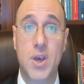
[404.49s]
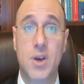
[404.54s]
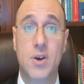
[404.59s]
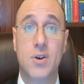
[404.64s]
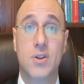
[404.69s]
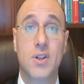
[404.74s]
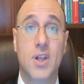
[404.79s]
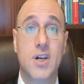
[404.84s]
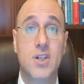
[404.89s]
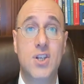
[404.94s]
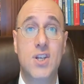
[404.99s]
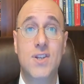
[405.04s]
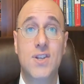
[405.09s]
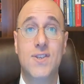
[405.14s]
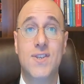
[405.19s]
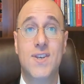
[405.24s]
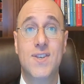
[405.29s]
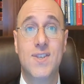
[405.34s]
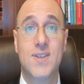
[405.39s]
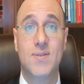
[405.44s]
Good luck,
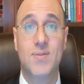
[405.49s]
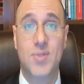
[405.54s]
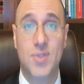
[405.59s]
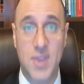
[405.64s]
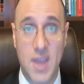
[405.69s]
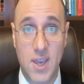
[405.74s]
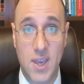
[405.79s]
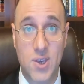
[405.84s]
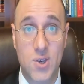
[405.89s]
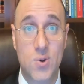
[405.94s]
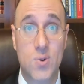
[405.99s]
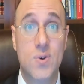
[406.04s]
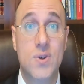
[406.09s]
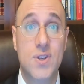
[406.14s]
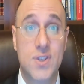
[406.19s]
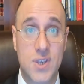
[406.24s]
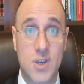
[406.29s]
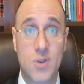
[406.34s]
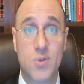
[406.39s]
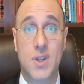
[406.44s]
geniuses. Thank you.
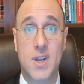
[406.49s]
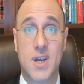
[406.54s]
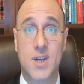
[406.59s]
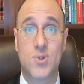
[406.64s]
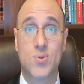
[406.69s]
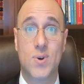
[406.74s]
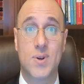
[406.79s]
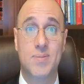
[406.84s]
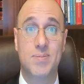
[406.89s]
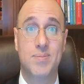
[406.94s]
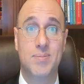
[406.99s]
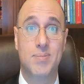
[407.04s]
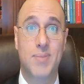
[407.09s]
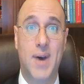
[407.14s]
See you in the next one.